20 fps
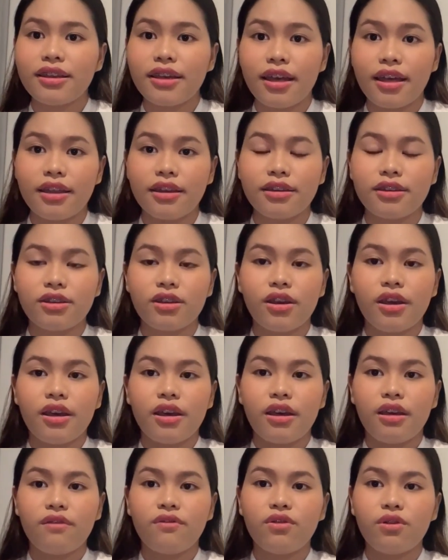And
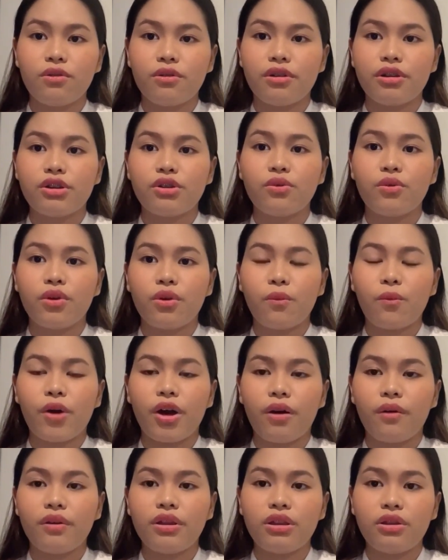if you are doing
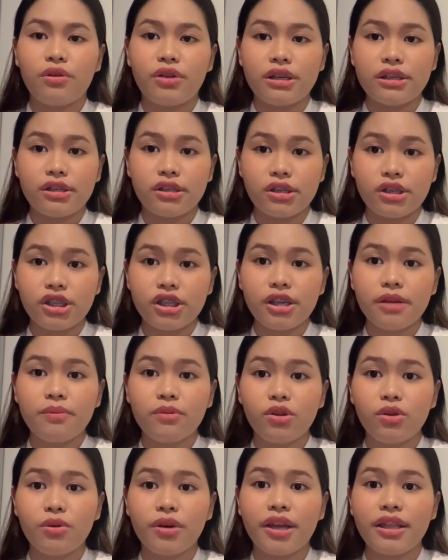well in your internship,
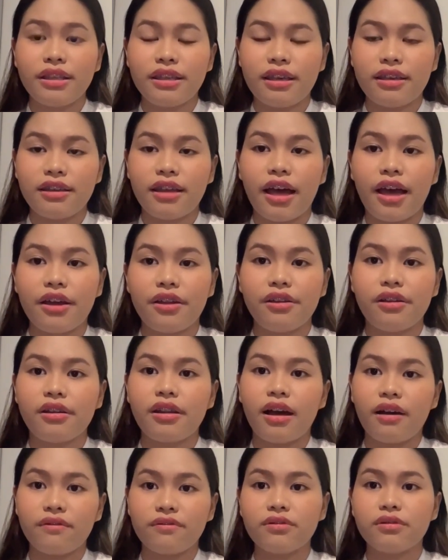you can get hired
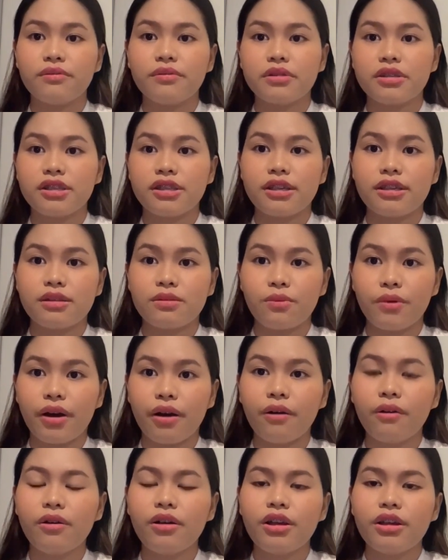afterwards as
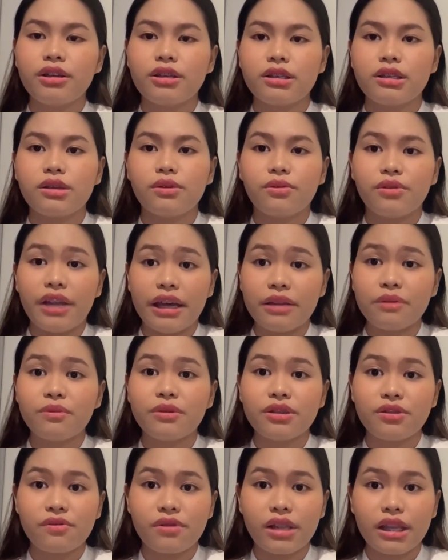well. So that
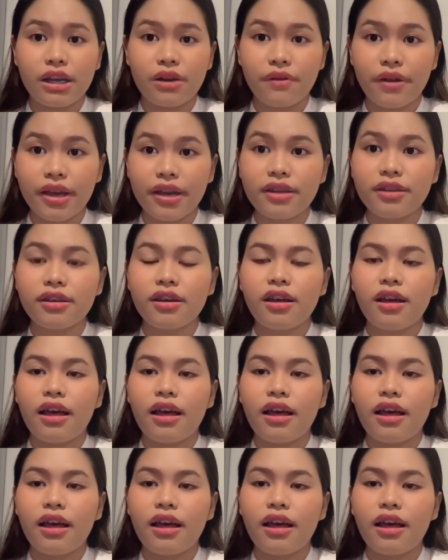was really great.